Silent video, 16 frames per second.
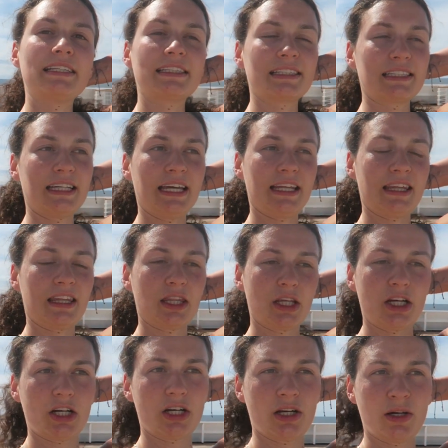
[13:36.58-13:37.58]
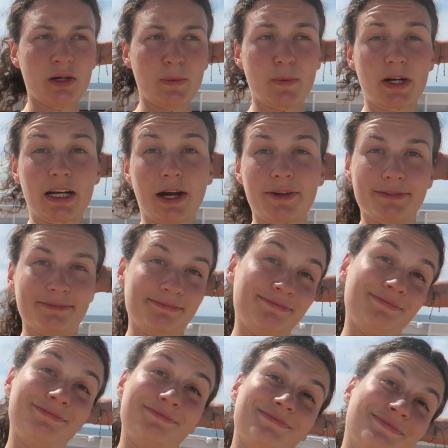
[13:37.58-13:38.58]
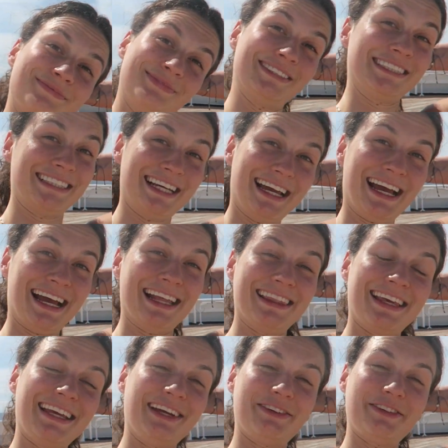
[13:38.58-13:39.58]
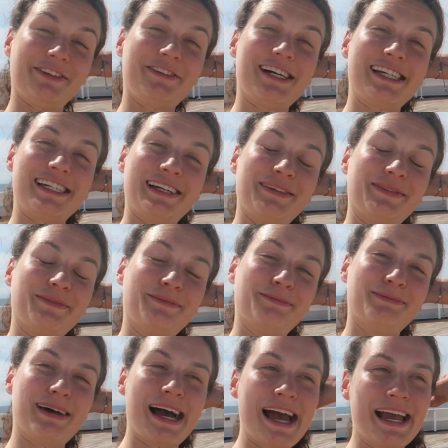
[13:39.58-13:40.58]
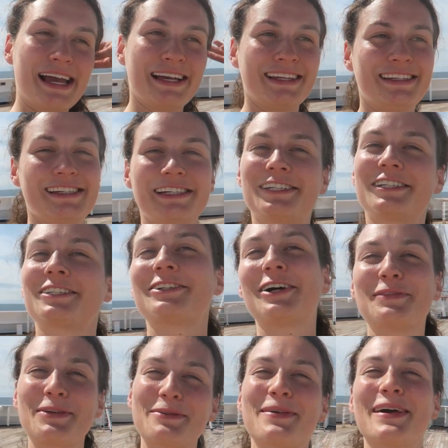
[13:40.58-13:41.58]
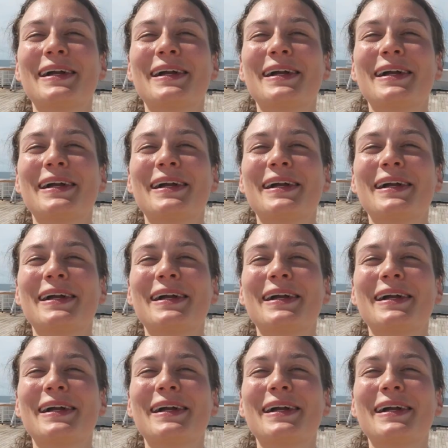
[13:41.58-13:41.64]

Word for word: let's hit the workout. And thank you for watching, my dear Scorpion